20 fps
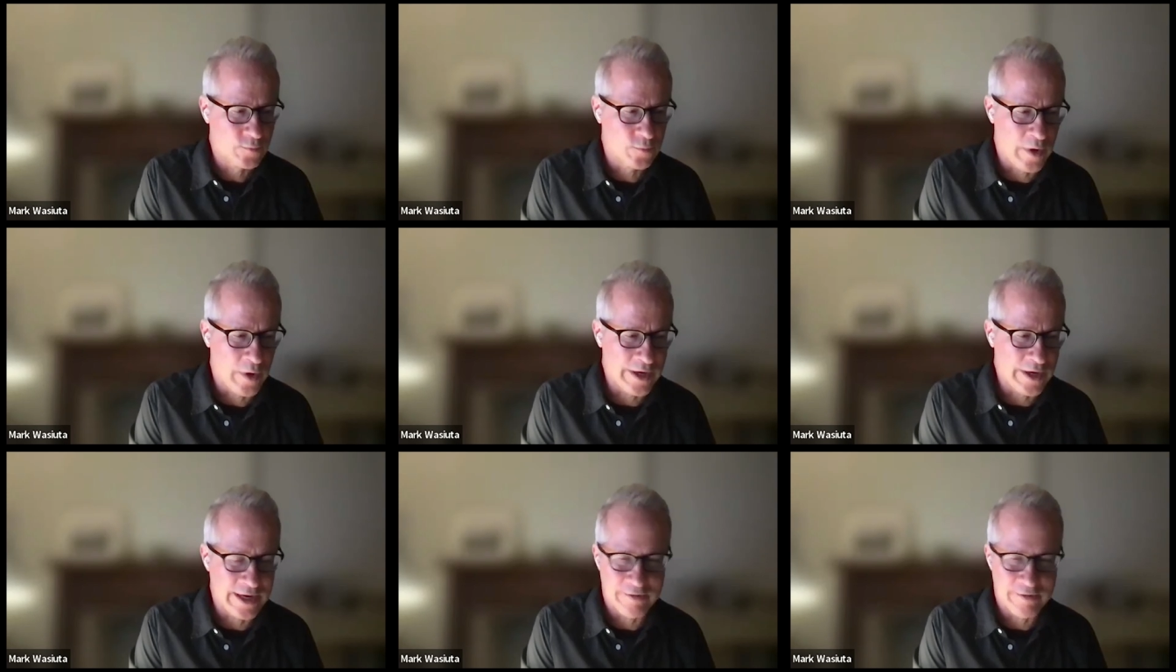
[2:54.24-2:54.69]

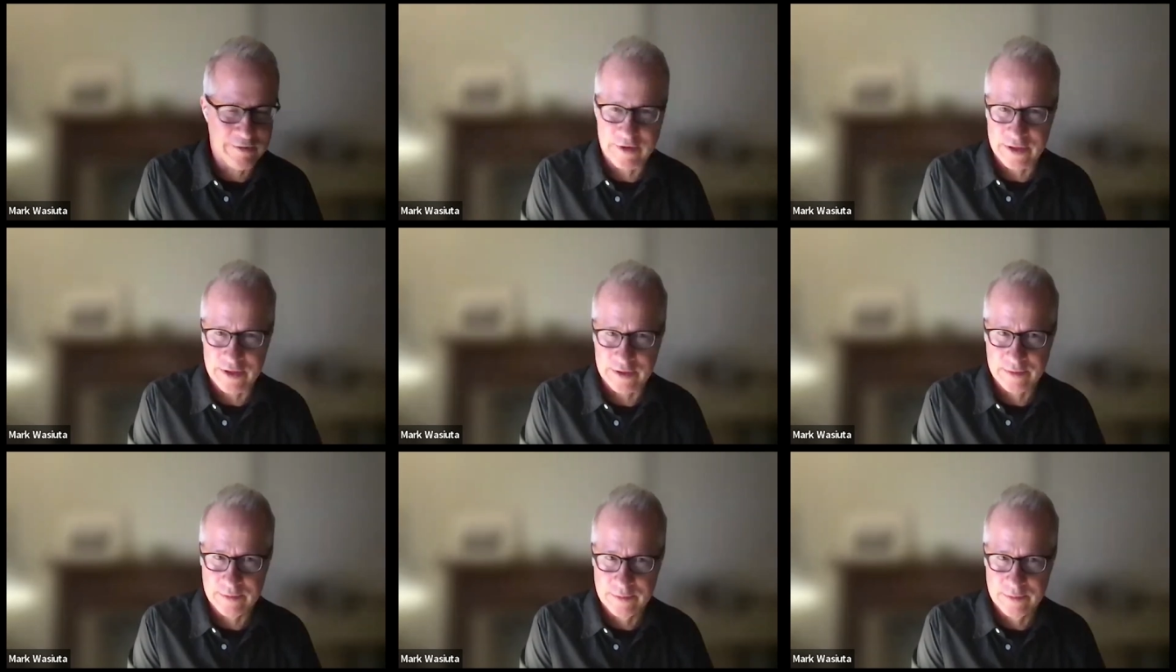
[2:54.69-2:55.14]

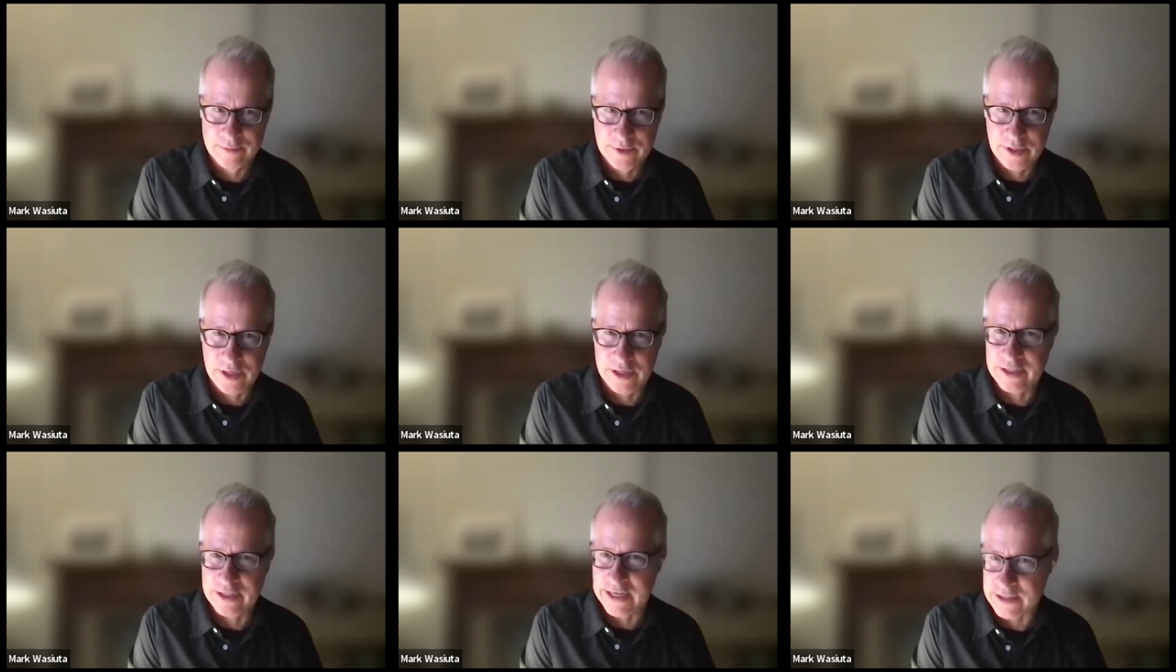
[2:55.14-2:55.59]
whatever
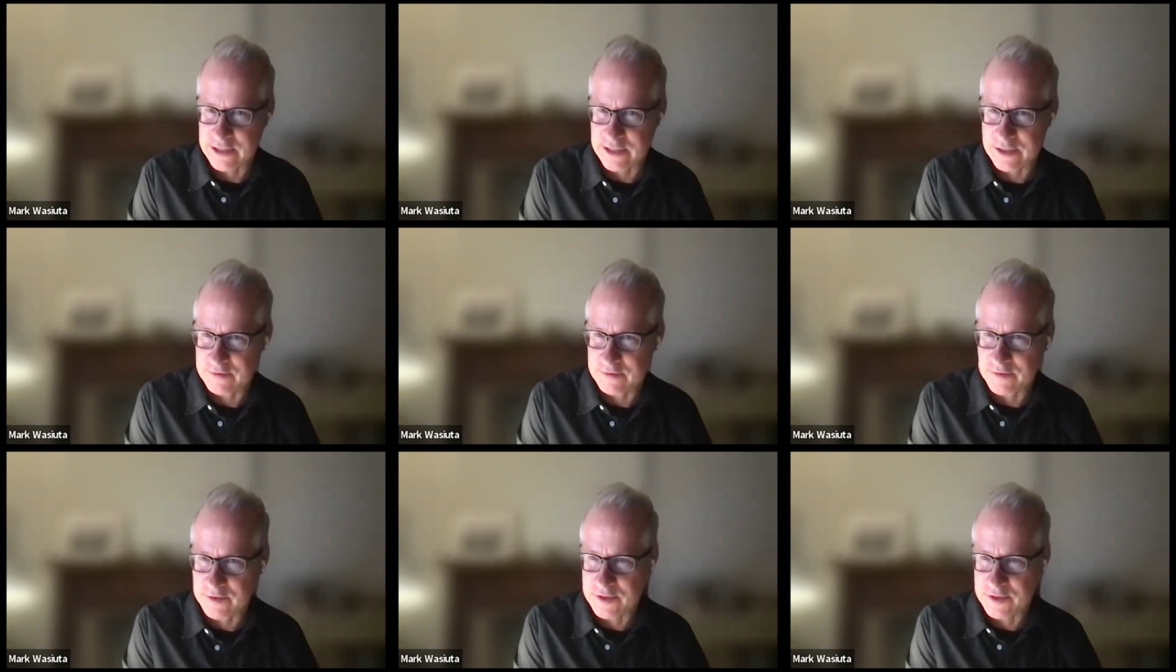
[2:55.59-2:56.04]

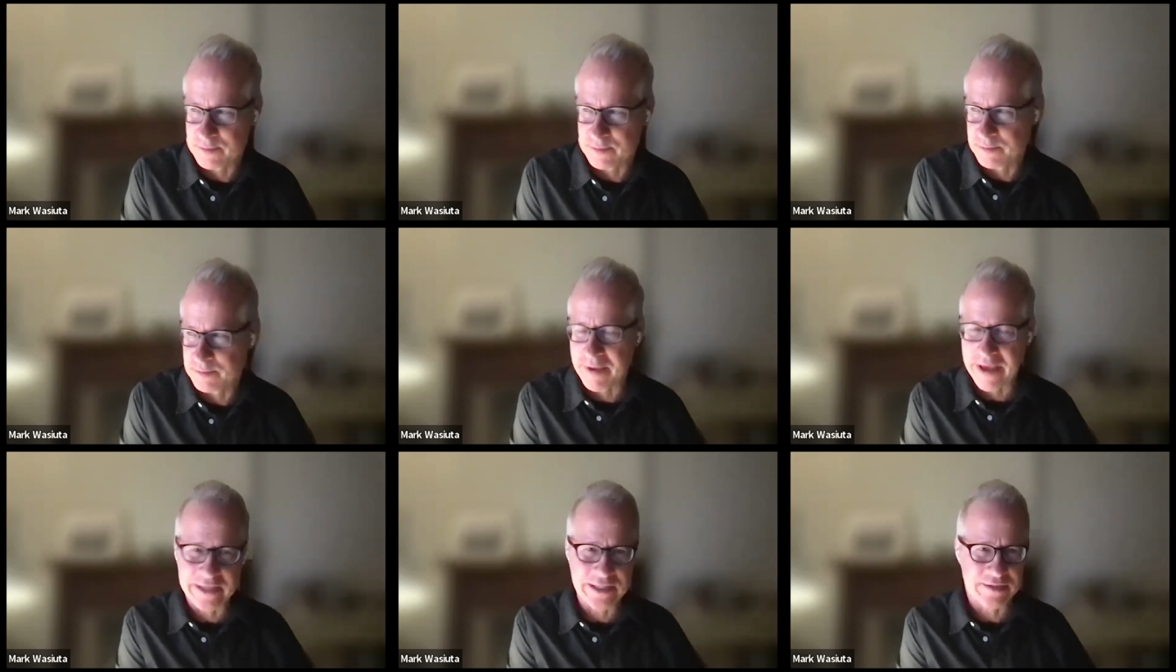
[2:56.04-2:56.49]
electives
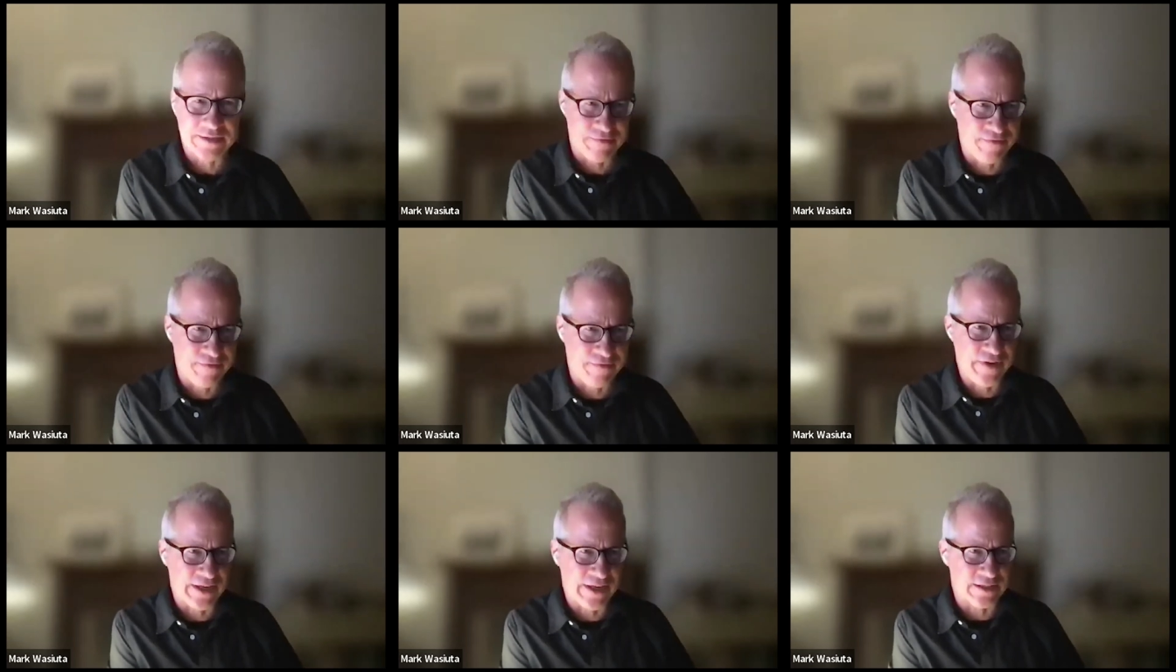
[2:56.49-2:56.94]
best
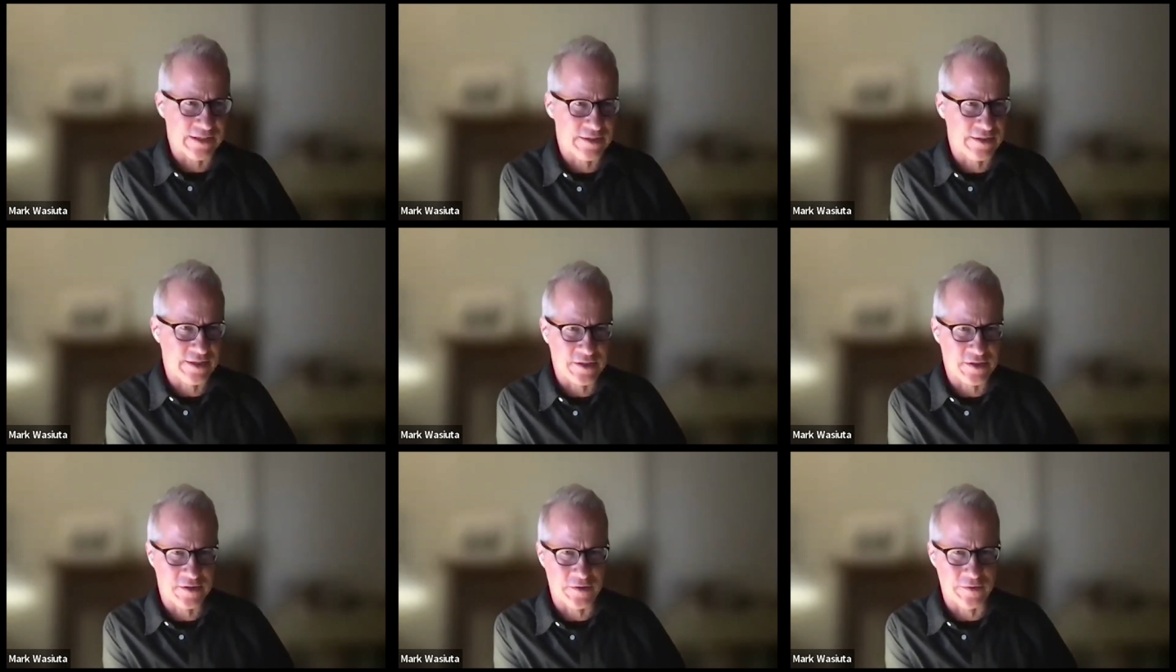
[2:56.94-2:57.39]

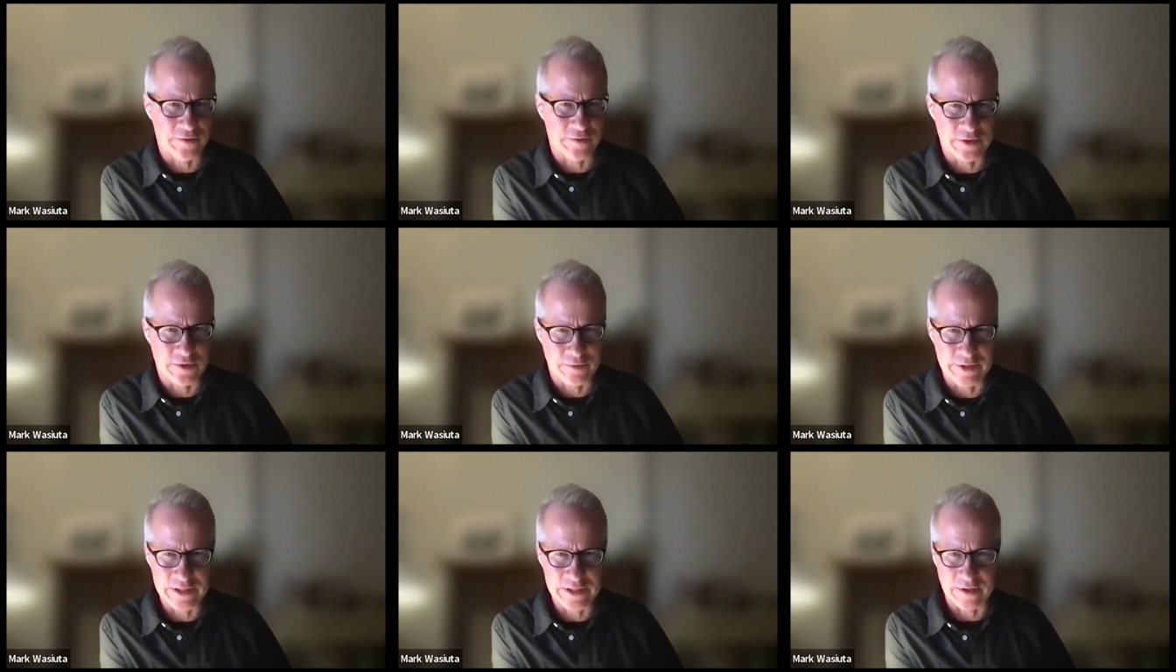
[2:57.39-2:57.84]
fits the
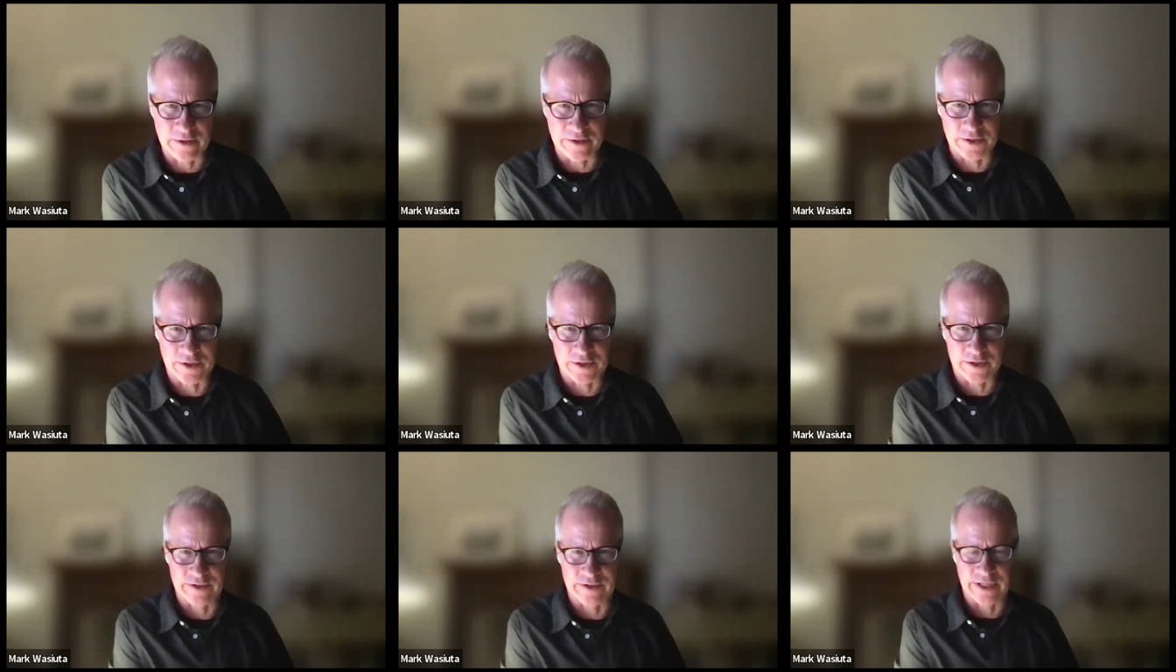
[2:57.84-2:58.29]
student's
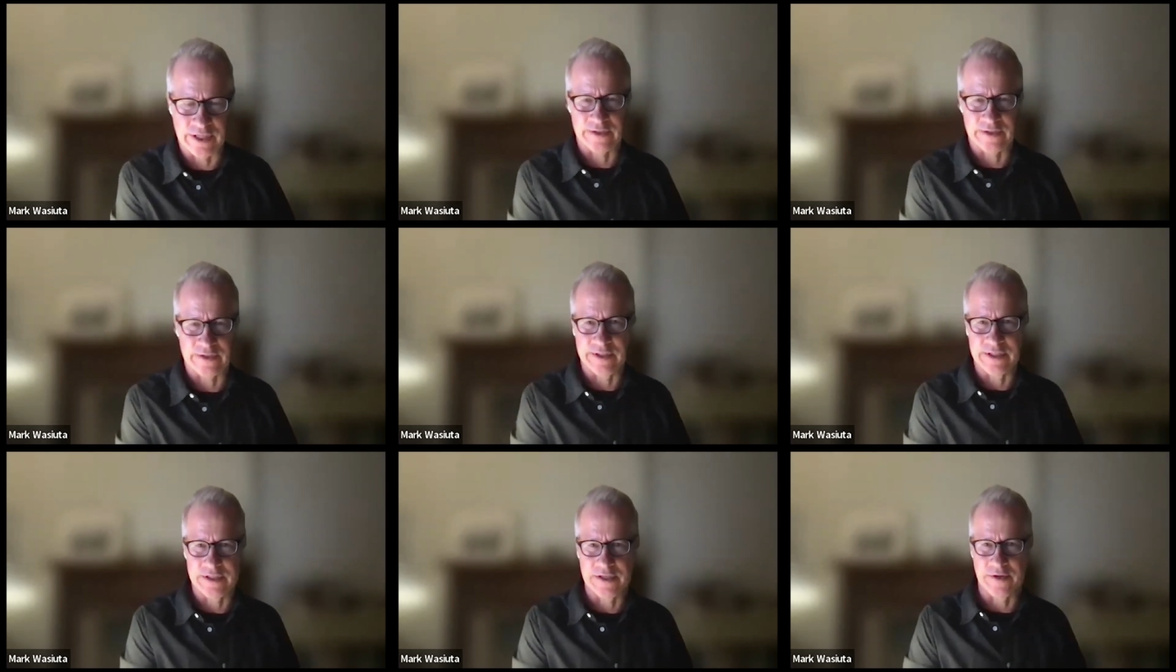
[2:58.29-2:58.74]
research
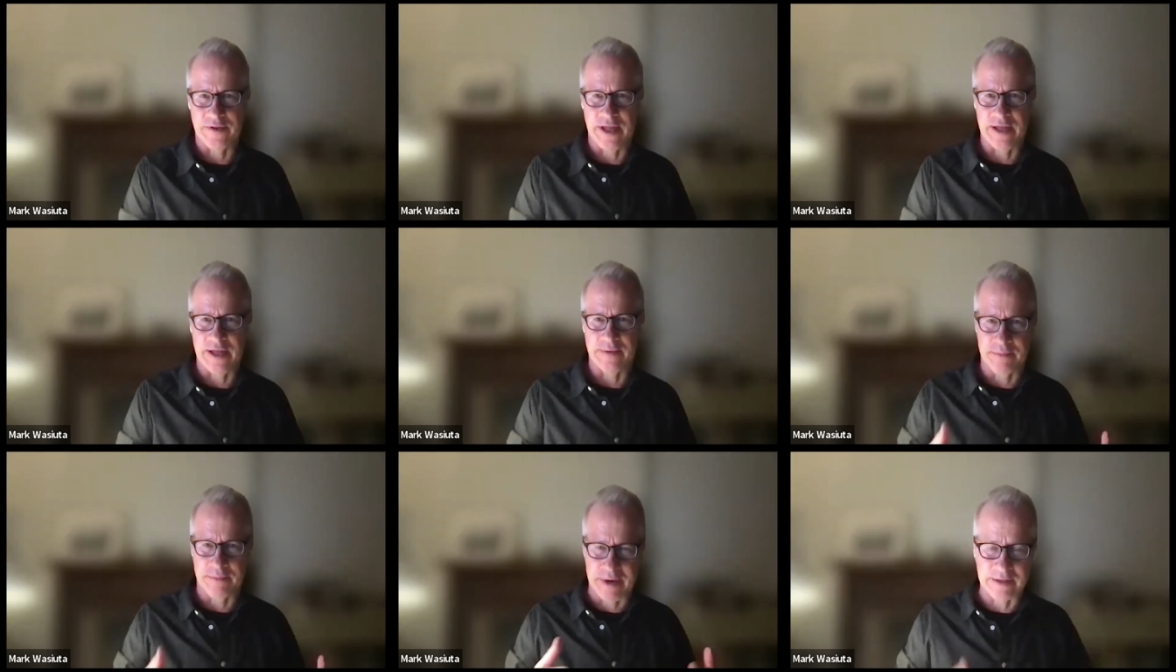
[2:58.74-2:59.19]
trajectory. So
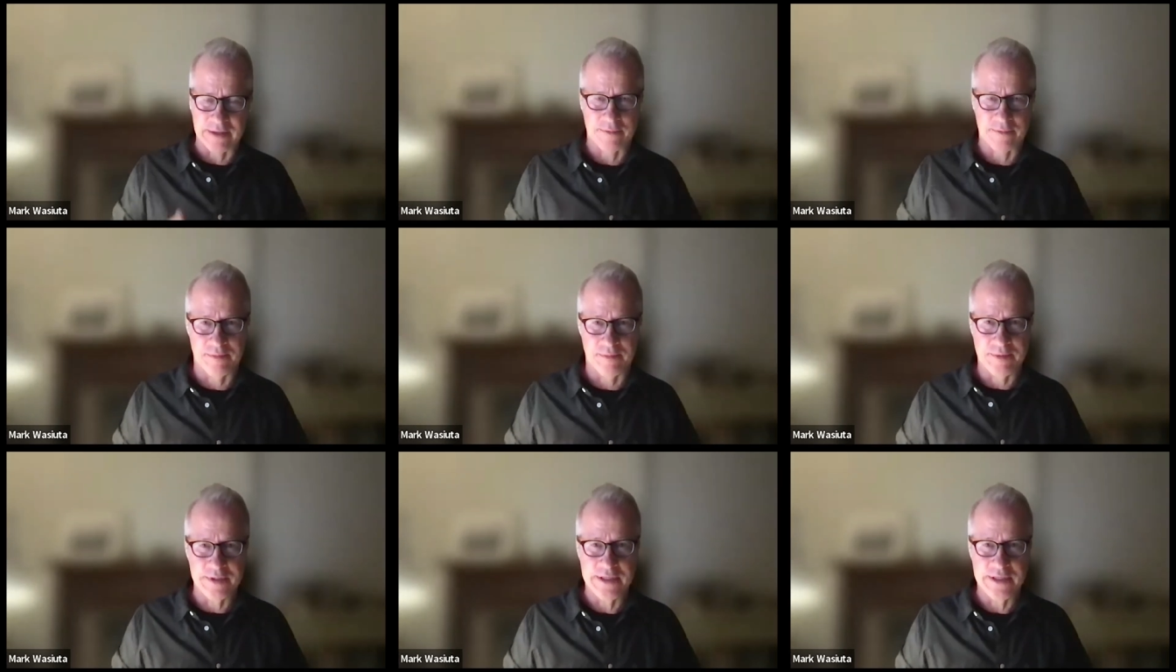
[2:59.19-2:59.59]
that might